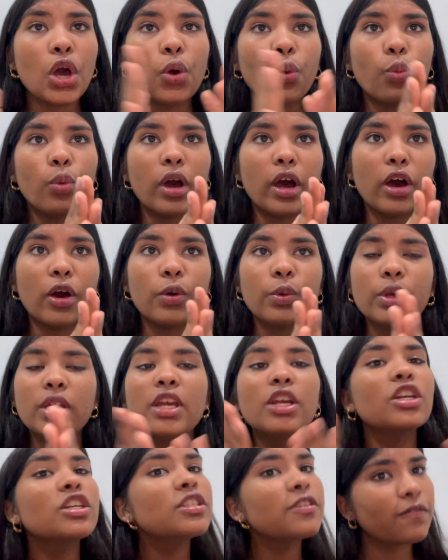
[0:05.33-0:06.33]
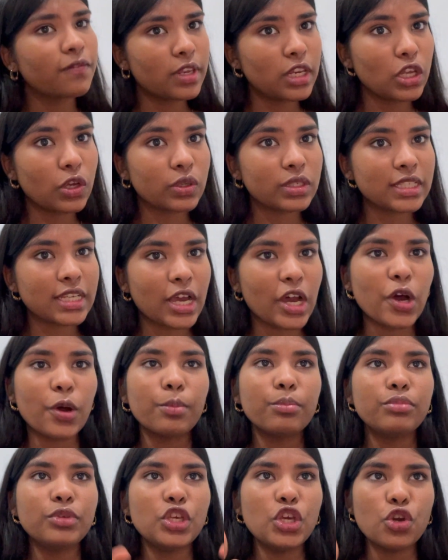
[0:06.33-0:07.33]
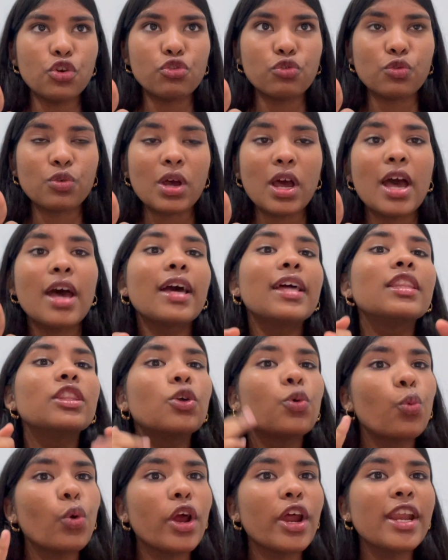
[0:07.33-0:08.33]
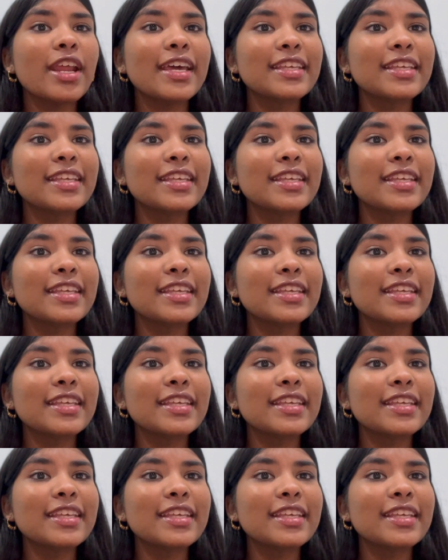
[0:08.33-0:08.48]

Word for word: Well, here's a video to help you. The word